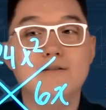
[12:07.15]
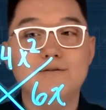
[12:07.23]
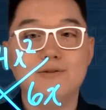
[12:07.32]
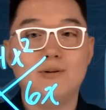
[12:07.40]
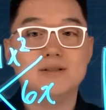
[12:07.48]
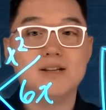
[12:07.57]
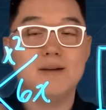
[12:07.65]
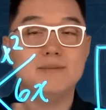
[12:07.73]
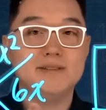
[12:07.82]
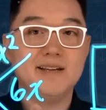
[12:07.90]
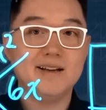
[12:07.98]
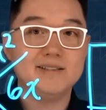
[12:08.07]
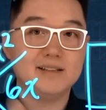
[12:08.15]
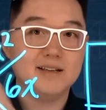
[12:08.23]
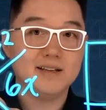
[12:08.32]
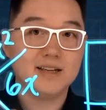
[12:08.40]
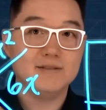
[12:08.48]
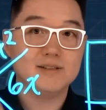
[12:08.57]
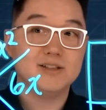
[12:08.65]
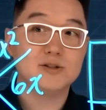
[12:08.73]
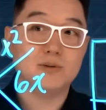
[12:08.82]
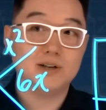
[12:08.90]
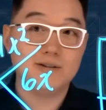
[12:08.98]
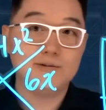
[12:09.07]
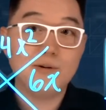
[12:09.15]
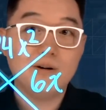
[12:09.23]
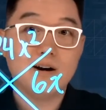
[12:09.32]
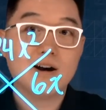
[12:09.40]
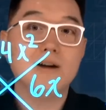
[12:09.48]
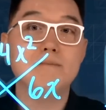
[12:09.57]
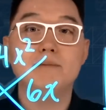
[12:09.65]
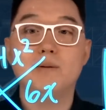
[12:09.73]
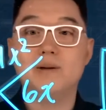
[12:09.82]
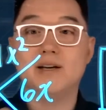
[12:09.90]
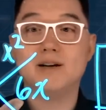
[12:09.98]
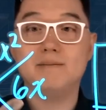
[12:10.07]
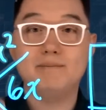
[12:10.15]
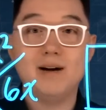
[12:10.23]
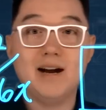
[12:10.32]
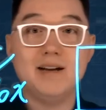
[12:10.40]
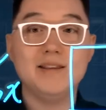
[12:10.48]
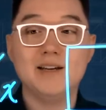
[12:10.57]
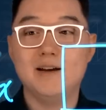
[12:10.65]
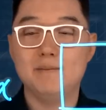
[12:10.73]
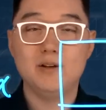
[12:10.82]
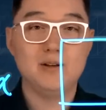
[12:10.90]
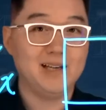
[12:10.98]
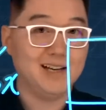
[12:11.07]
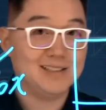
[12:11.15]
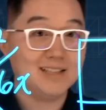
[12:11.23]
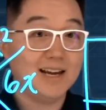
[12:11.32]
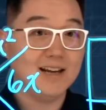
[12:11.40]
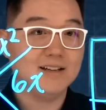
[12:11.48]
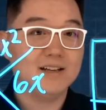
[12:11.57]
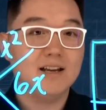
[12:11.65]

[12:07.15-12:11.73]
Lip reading: 4 times 6 gives us 24, but when you combine them, you get 10.